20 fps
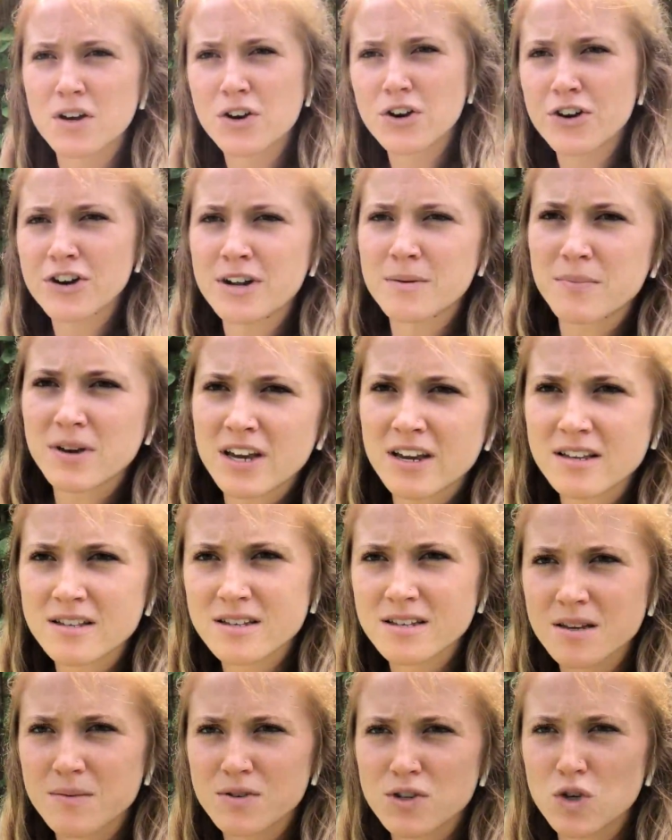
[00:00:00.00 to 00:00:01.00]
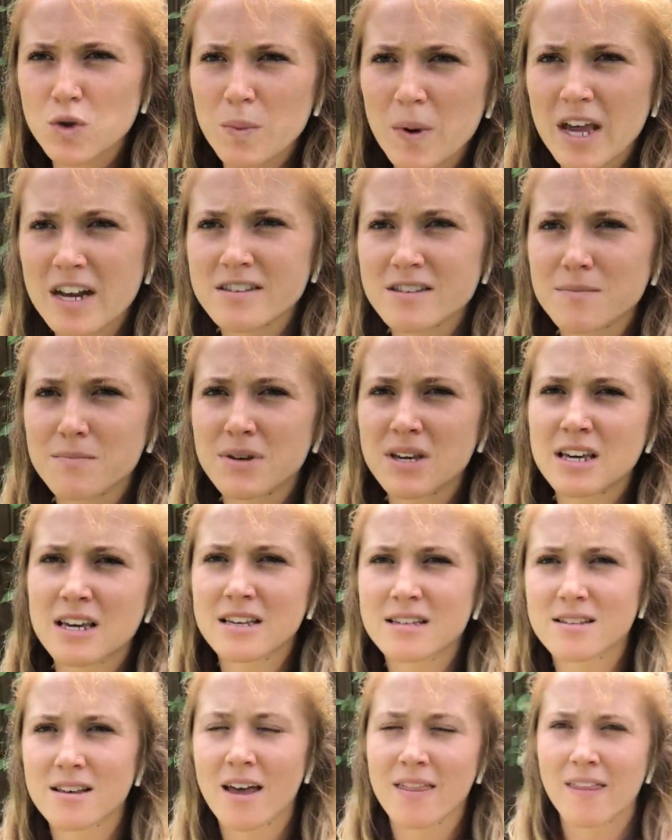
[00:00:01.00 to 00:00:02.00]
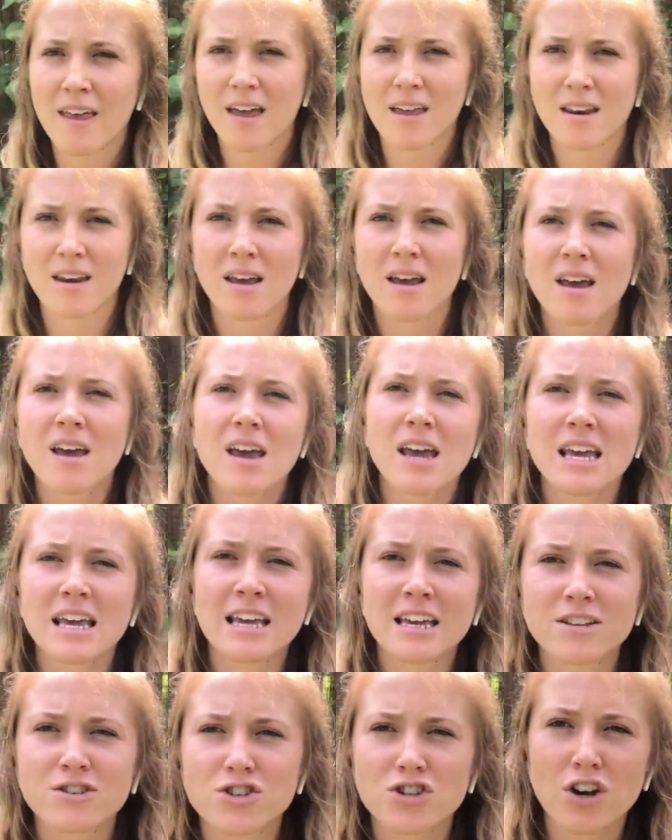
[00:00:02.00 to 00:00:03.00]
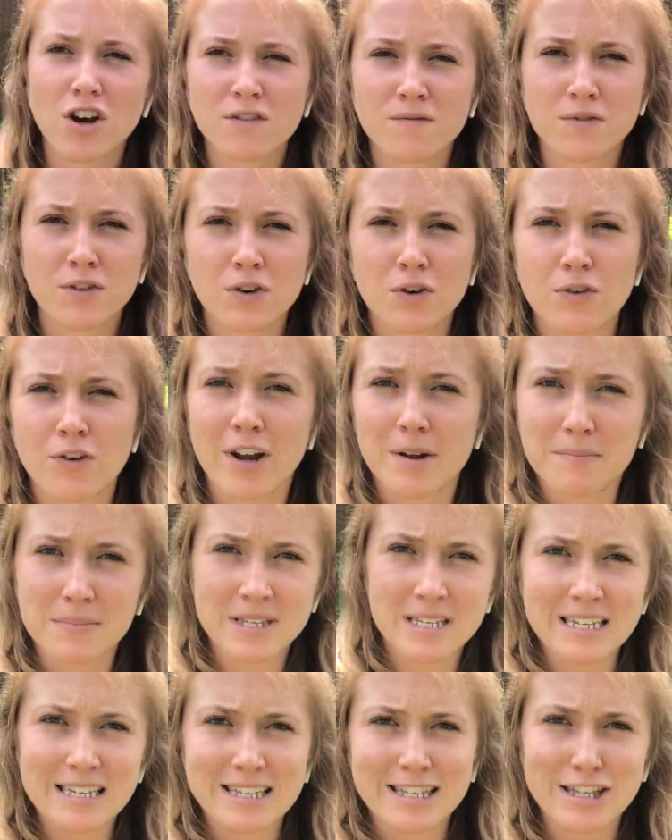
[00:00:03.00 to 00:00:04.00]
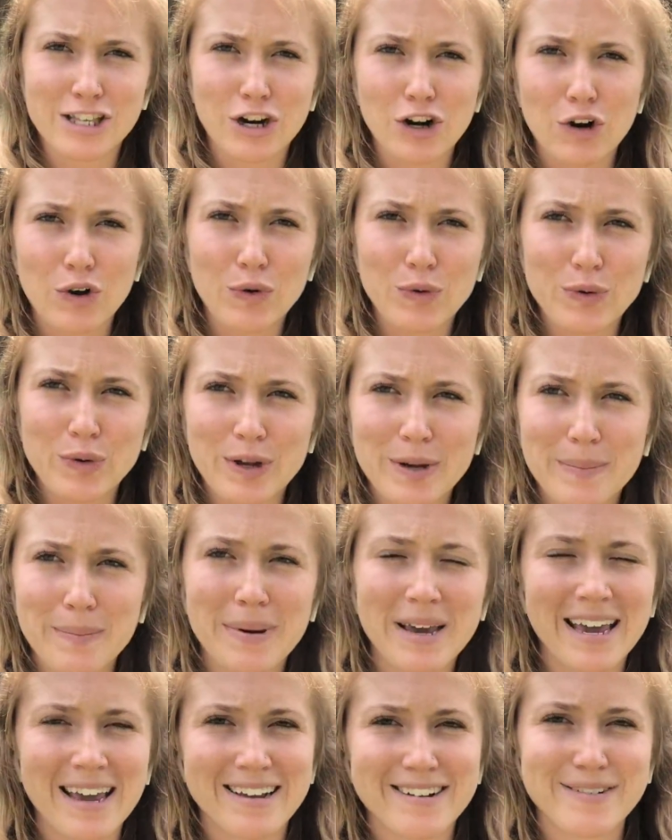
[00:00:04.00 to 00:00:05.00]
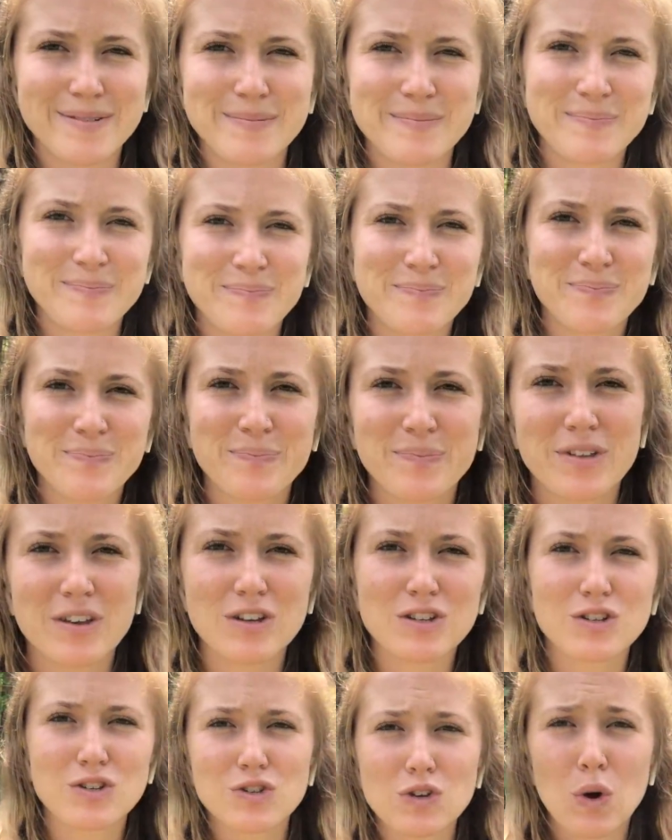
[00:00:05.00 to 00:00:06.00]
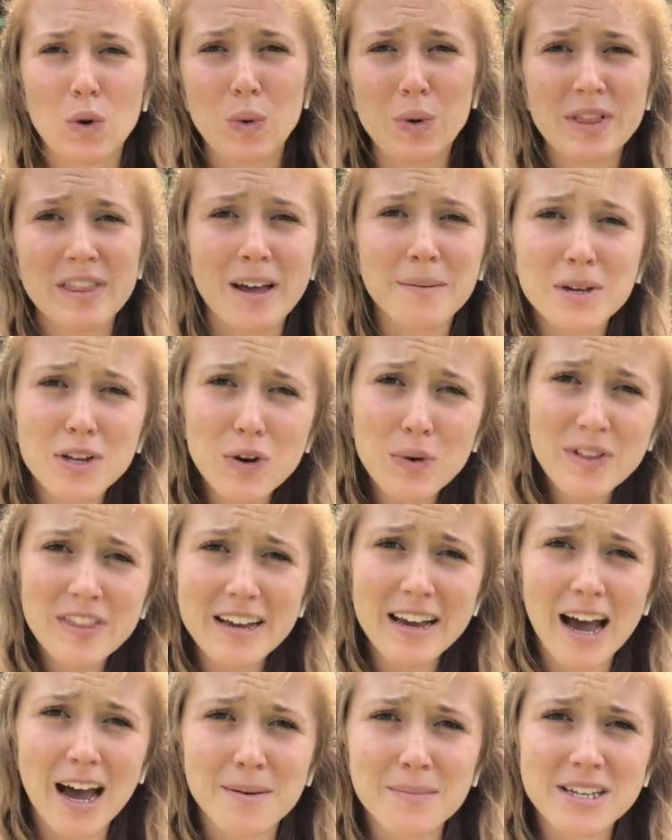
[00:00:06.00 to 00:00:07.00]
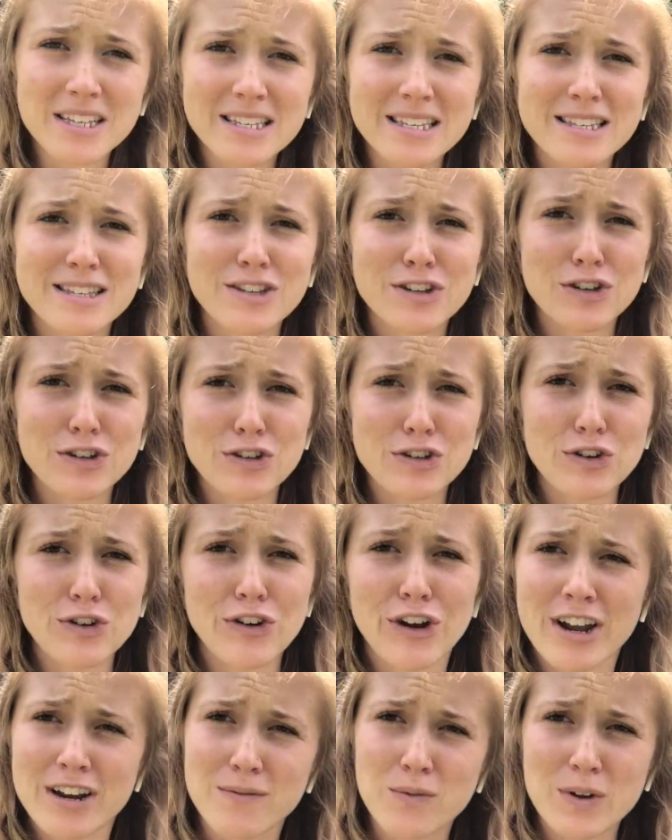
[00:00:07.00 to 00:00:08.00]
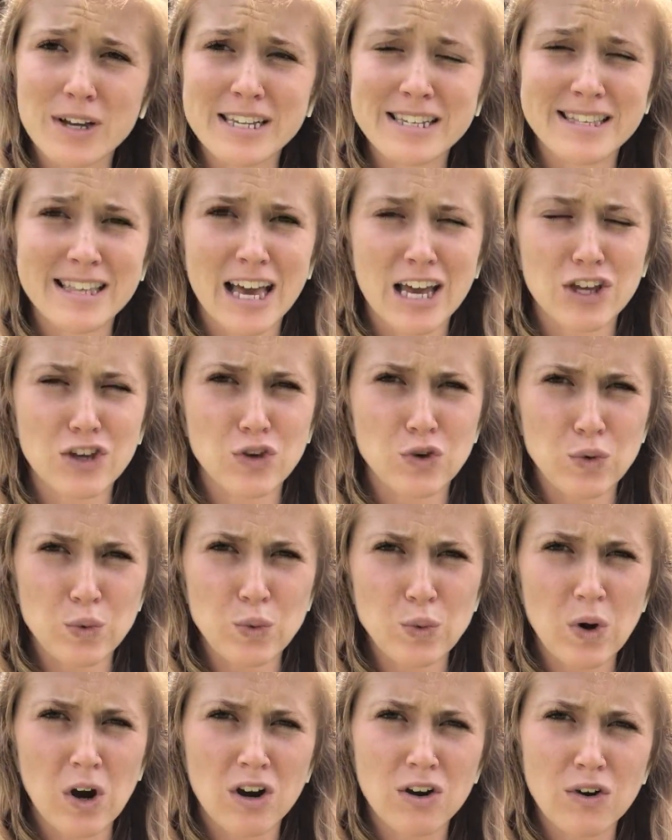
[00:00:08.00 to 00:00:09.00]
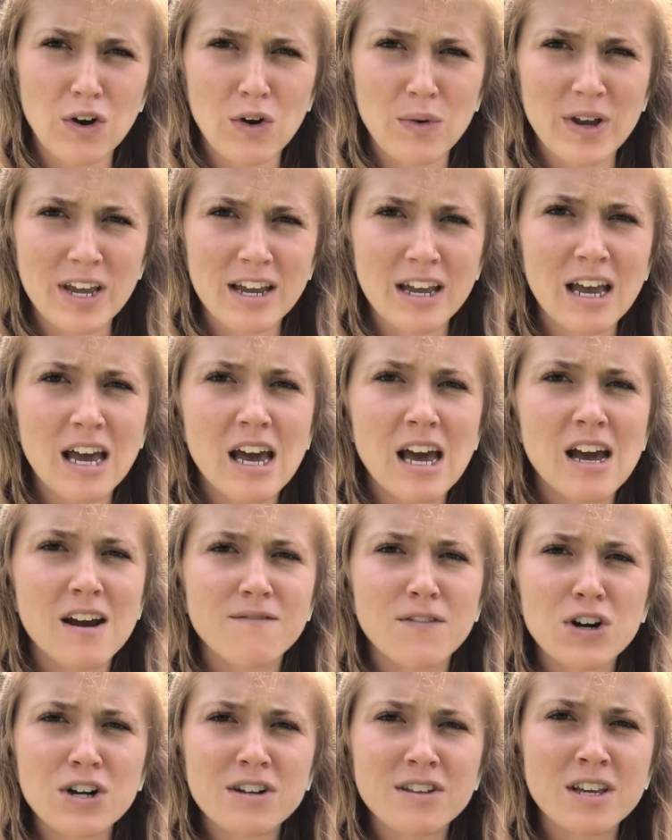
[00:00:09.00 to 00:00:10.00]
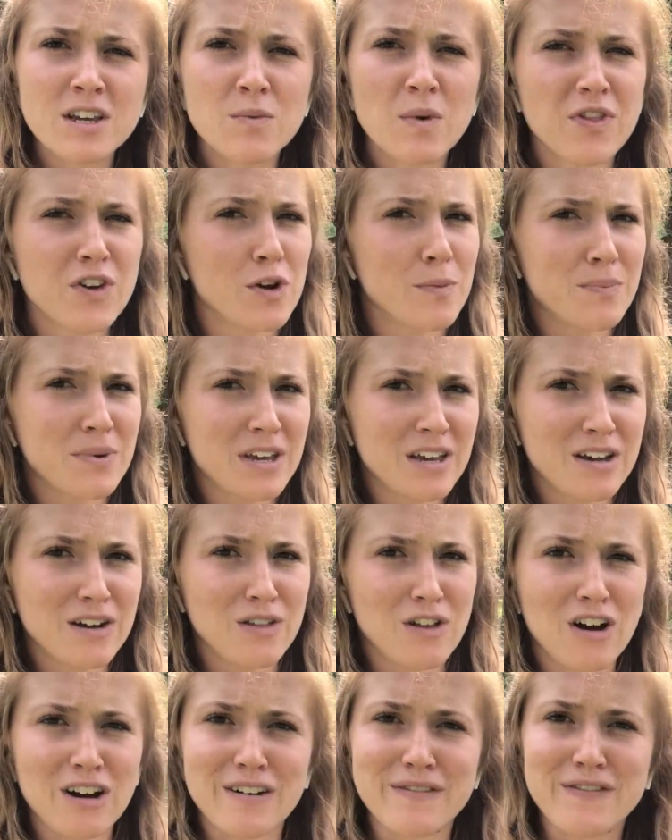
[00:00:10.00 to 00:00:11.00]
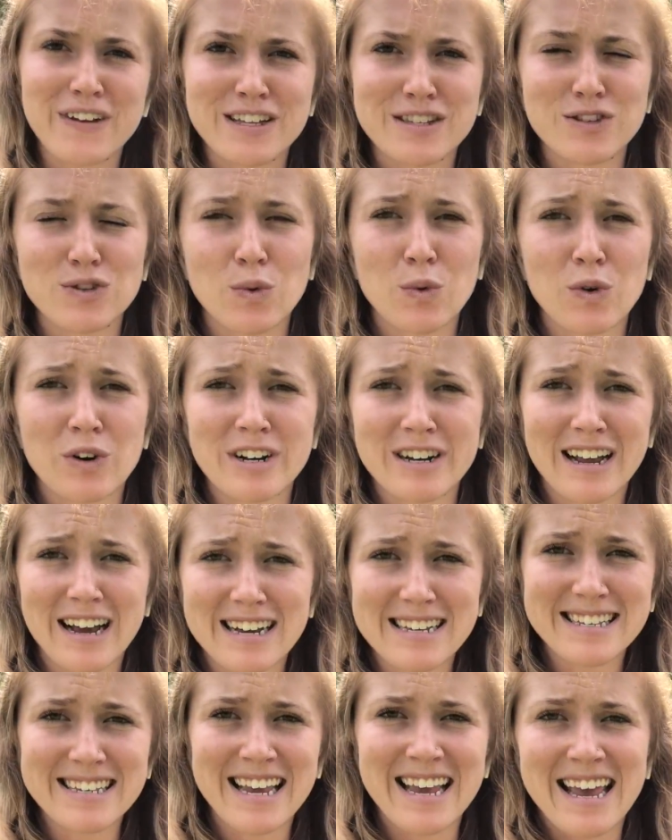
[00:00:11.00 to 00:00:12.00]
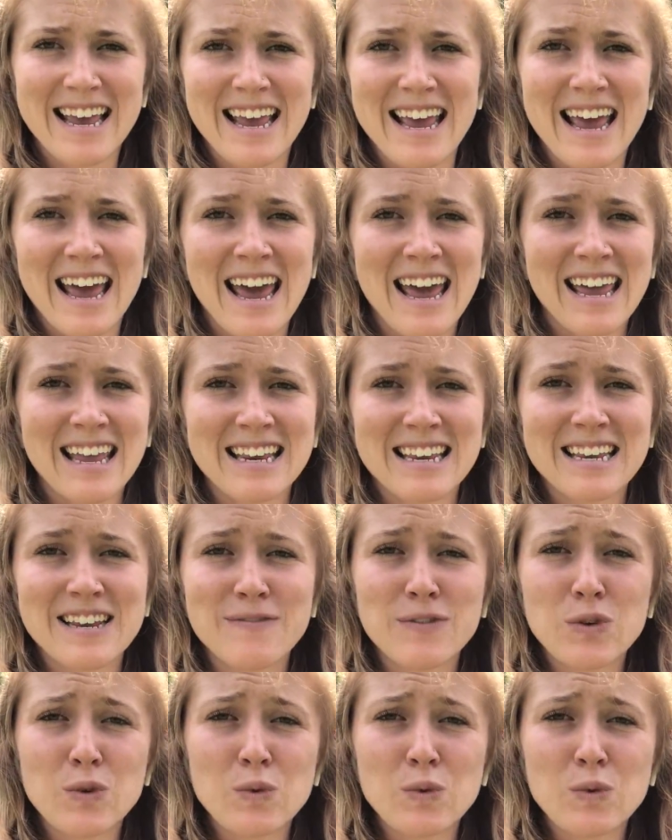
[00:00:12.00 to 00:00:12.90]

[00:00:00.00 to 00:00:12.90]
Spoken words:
green beans, 2 panels of peas, and then each of the grapes gets their own panel. So let me know in the comments the creative ways that you are growing vertically, whether it be along a fence or not. And if